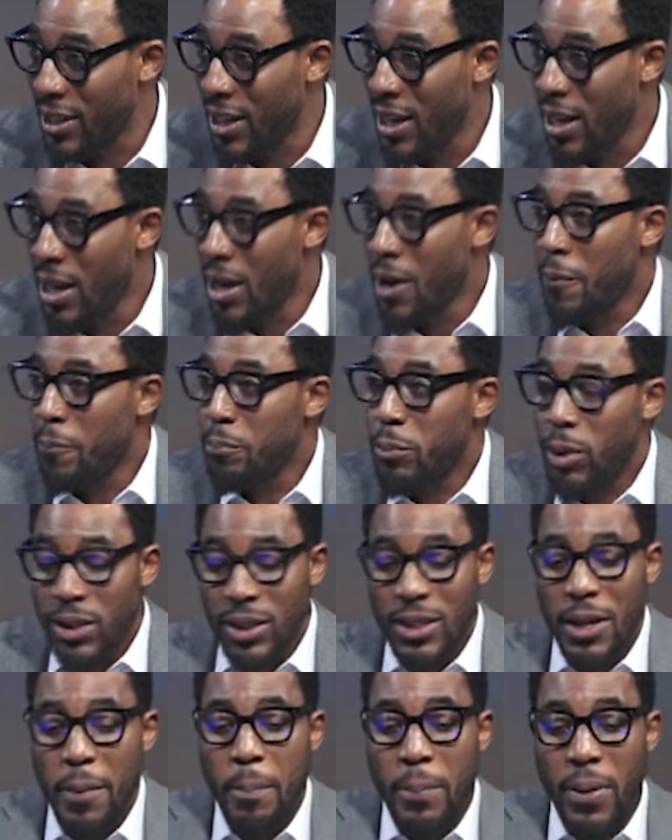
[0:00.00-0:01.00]
Mm. But did
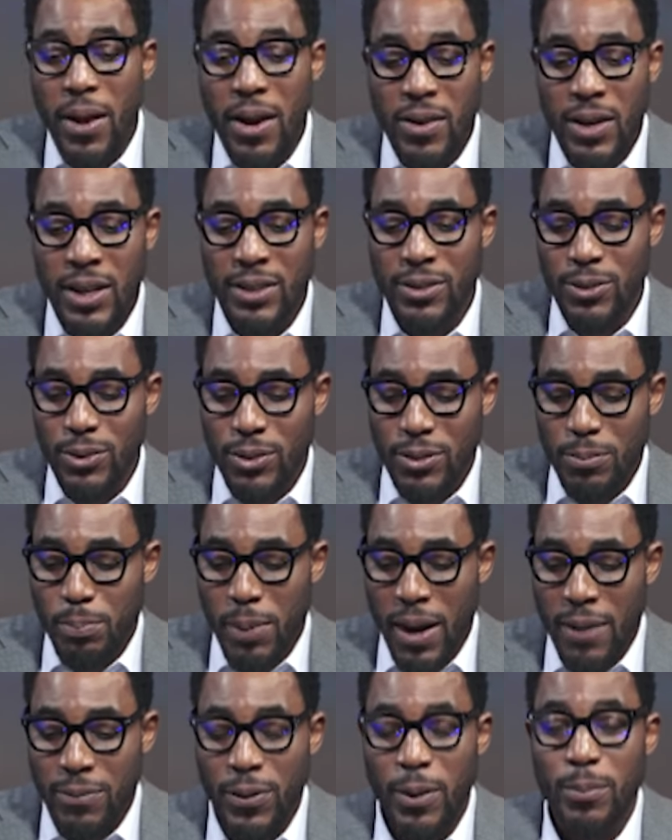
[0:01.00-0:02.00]
the parent
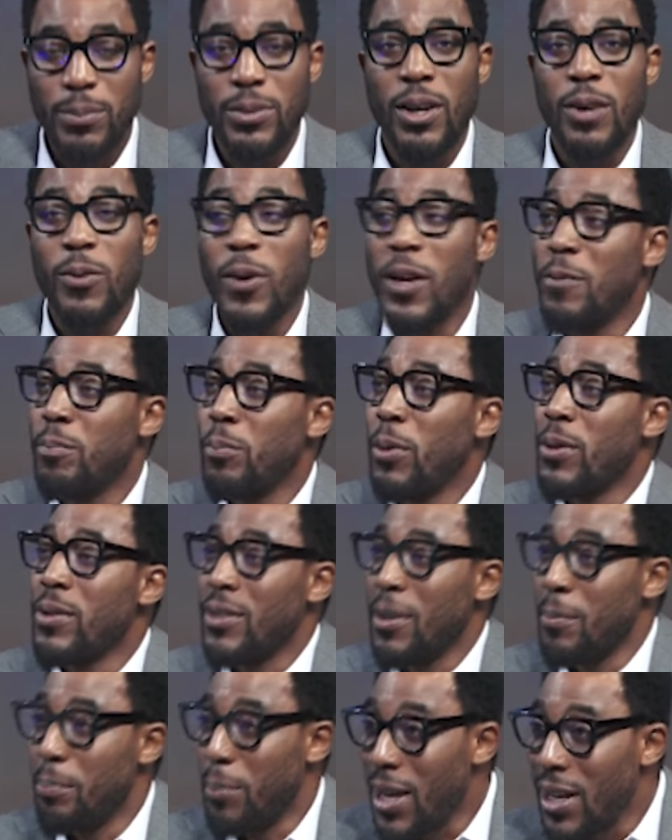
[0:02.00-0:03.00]
perform their
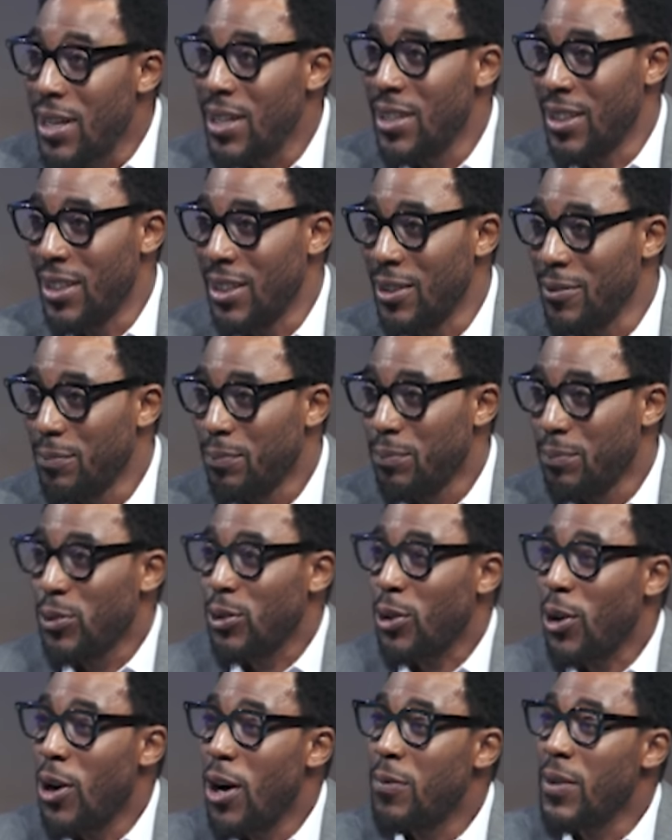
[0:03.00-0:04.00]
responsibility
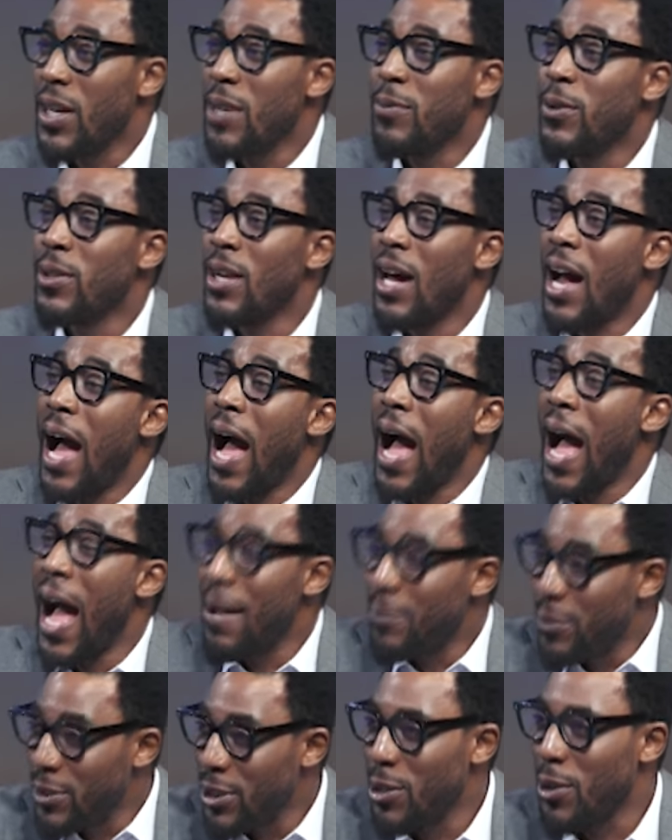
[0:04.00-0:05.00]
of even
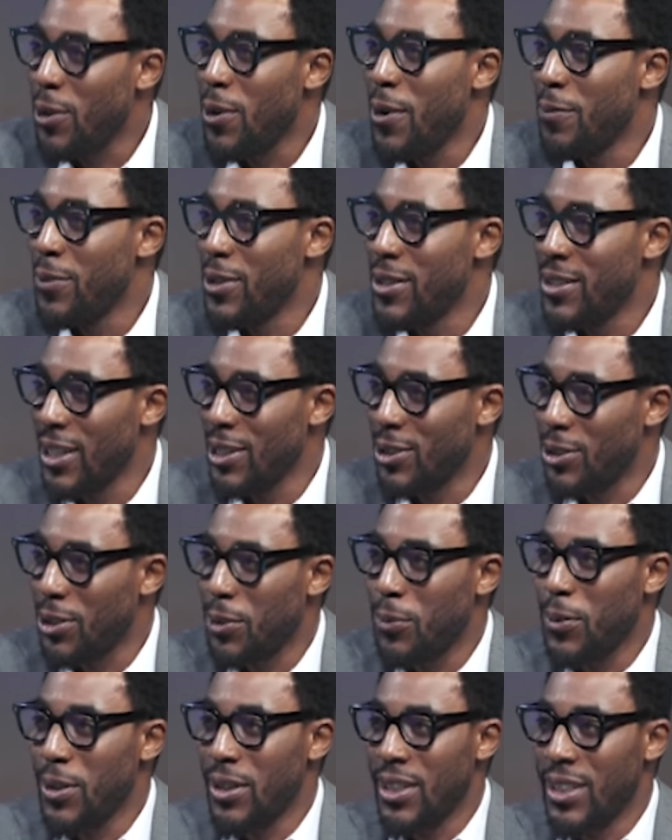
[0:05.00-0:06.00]
having a
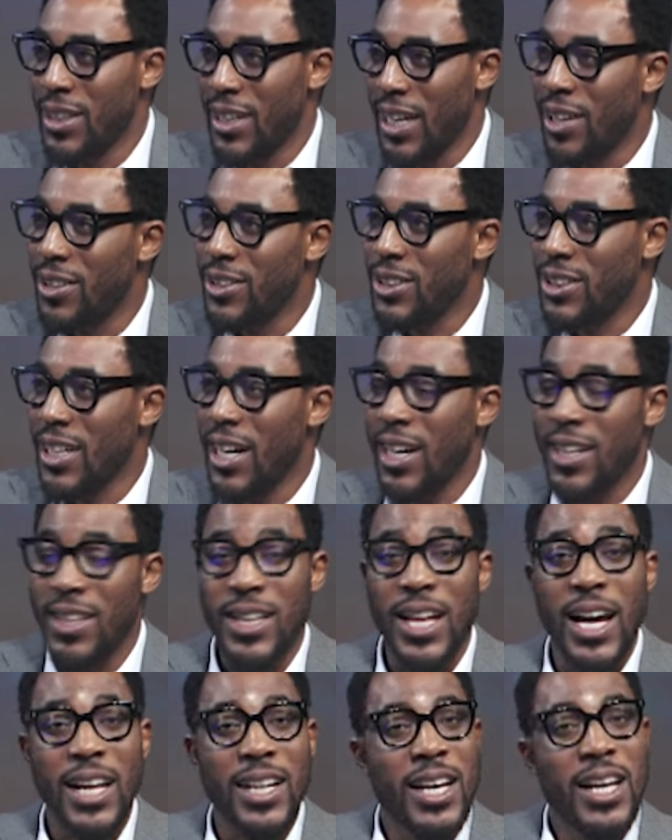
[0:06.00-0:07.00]
conversation with the girl child
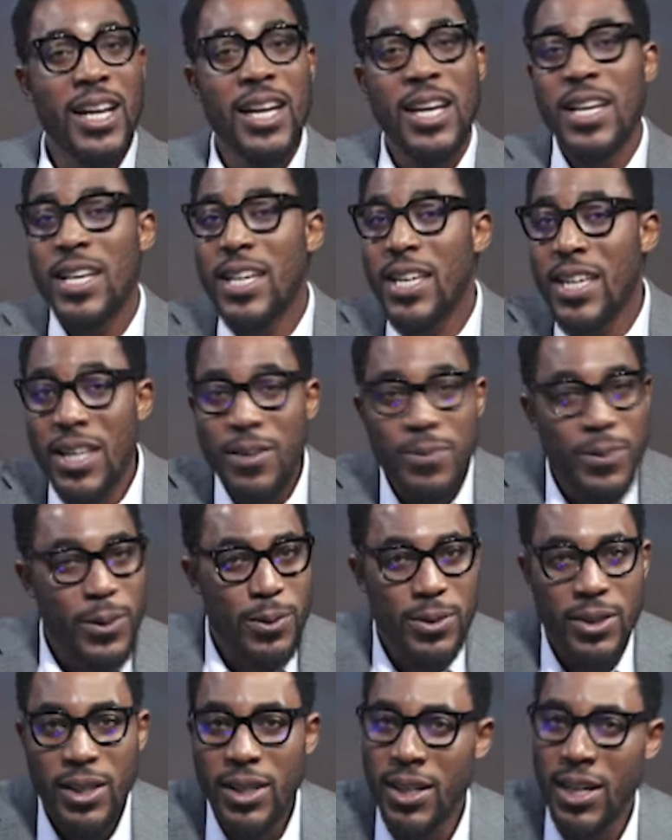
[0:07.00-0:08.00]
that if you
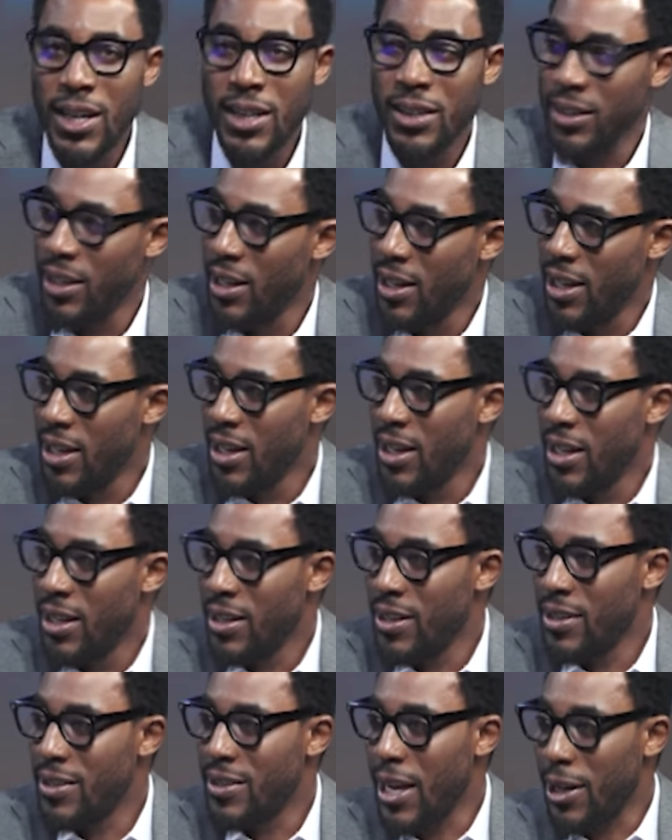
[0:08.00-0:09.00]
delay
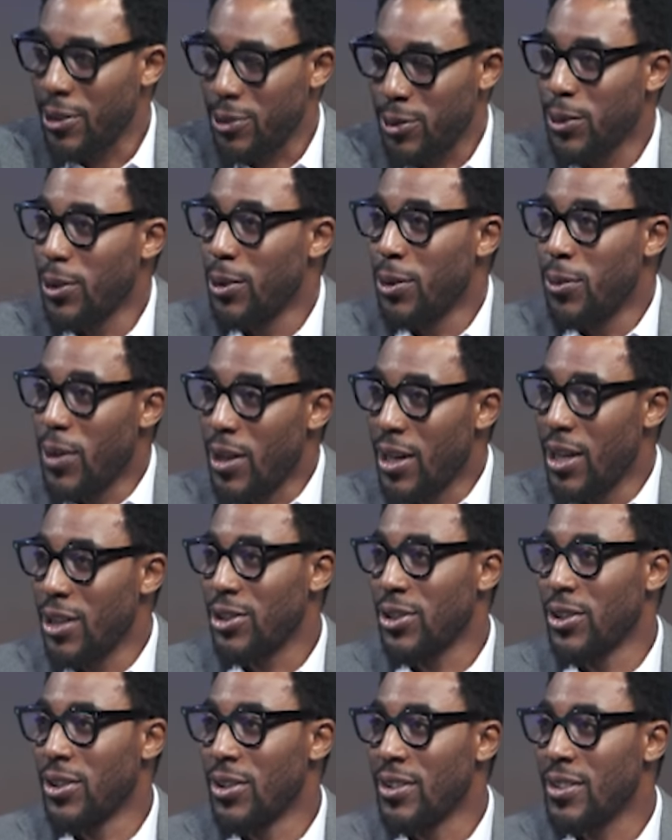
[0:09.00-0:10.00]
sexual
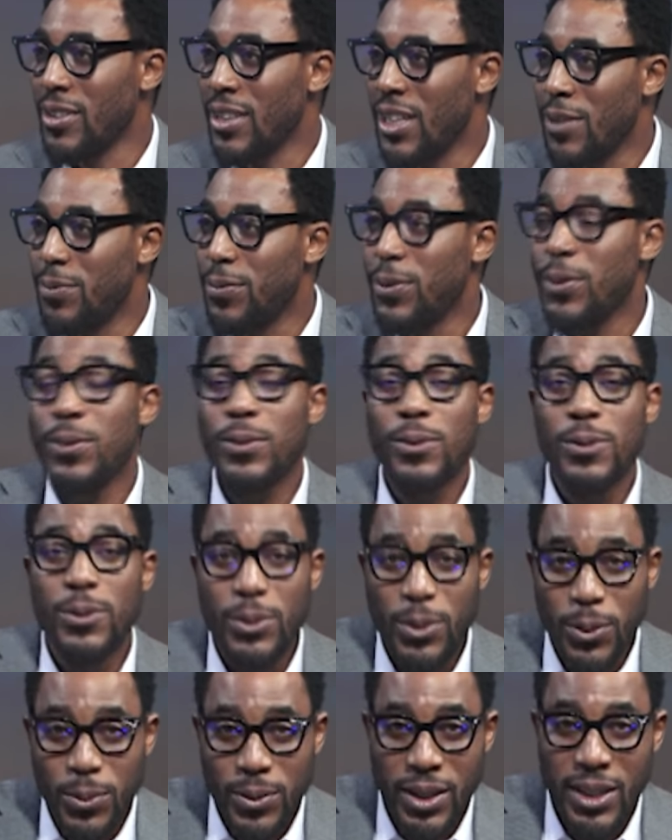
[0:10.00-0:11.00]
relations, if you
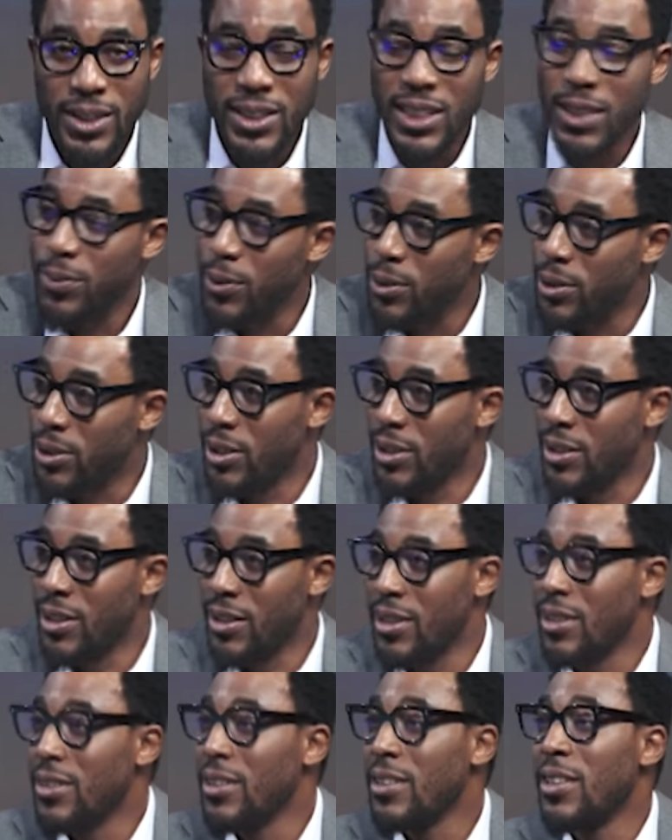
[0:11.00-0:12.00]
do this, if you do this,
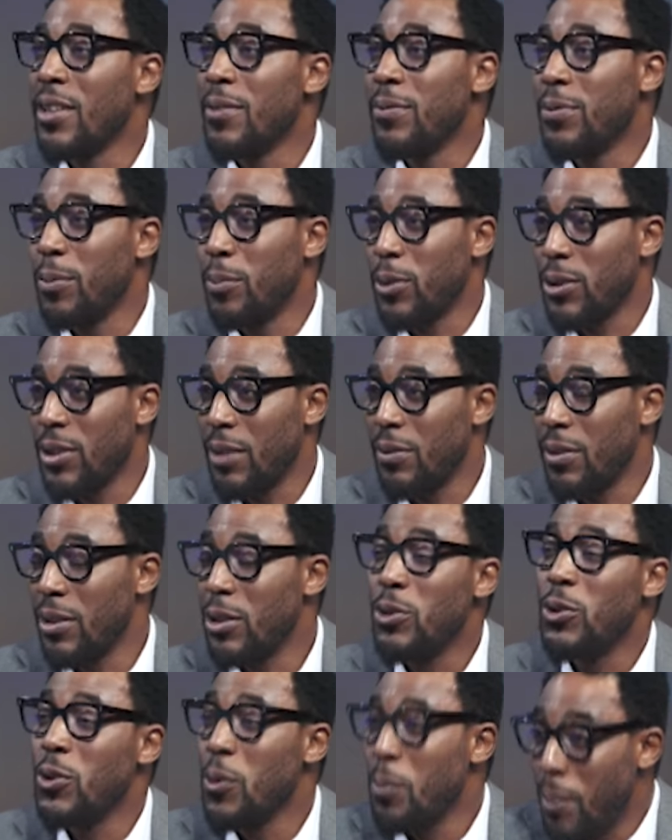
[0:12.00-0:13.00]
this is the information
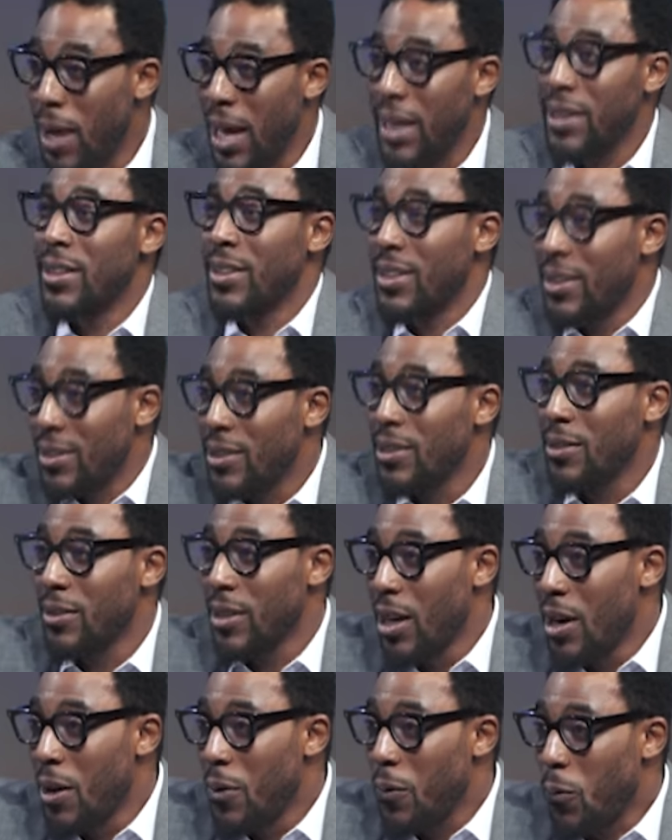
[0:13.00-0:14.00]
you might, this is
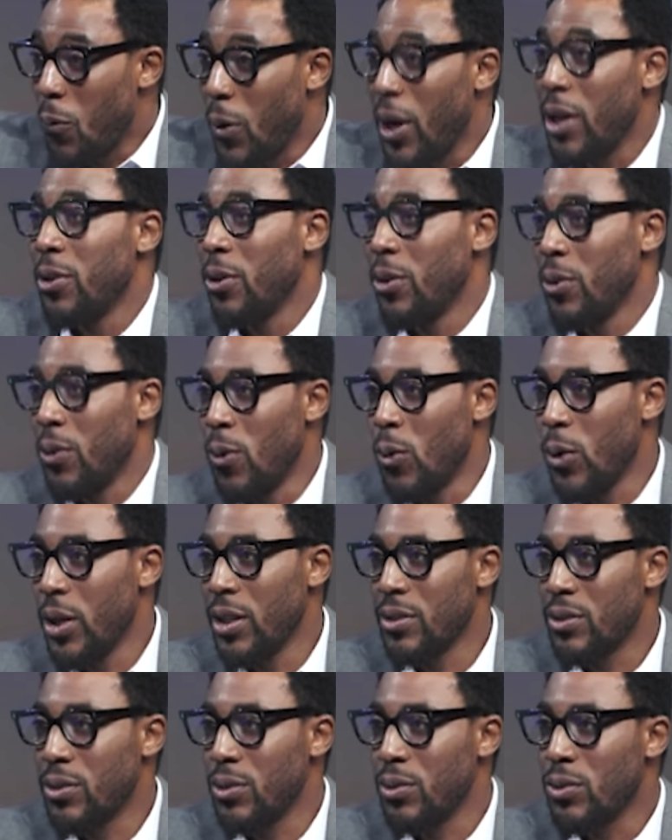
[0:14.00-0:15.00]
where you're
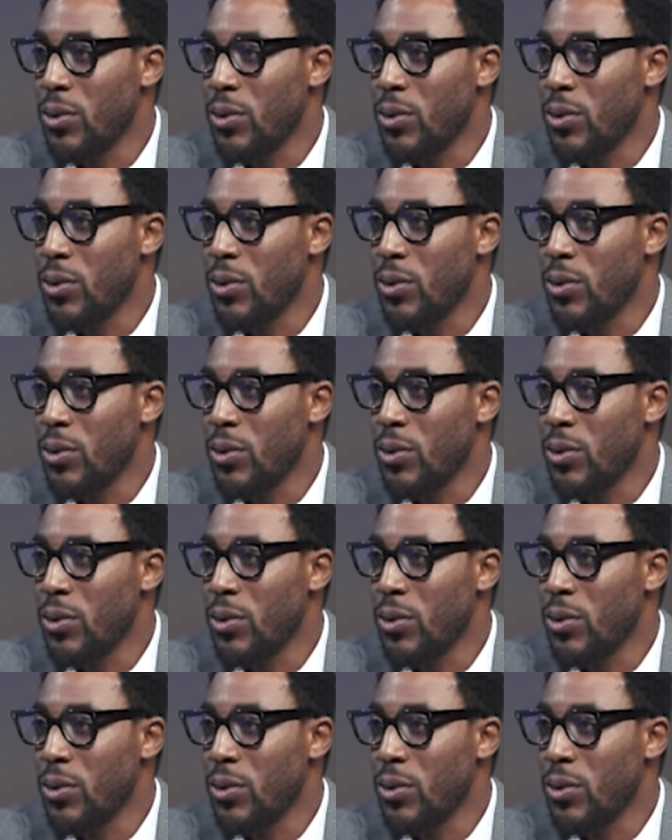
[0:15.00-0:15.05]
going to.